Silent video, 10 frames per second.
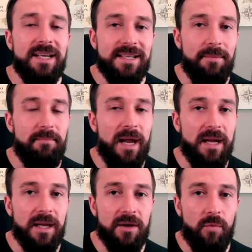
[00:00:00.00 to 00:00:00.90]
to
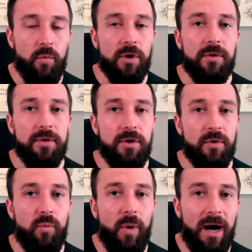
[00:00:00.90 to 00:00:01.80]
make it worth your
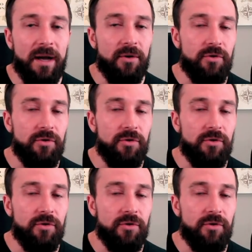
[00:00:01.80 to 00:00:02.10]
while.